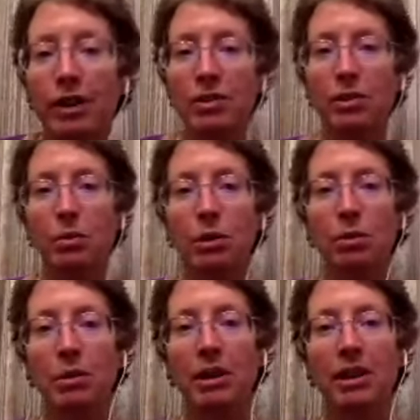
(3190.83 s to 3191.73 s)
us to
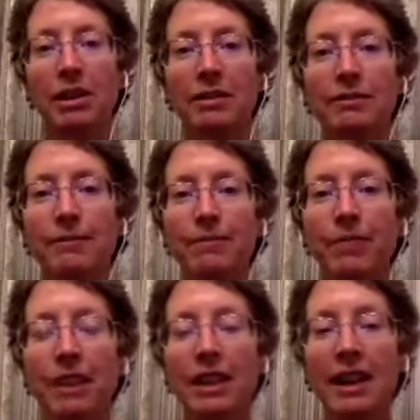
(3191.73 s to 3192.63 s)
work with.
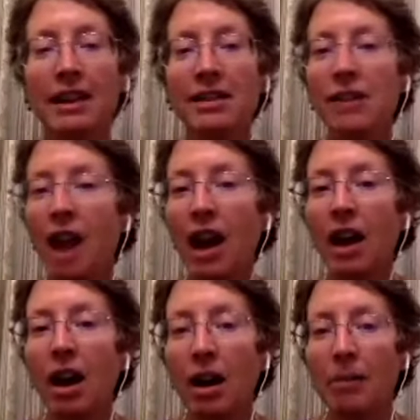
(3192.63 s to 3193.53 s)
It's
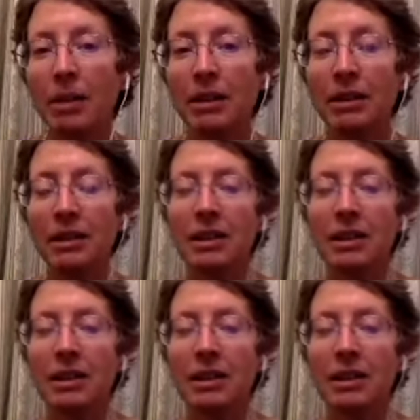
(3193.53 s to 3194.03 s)
not common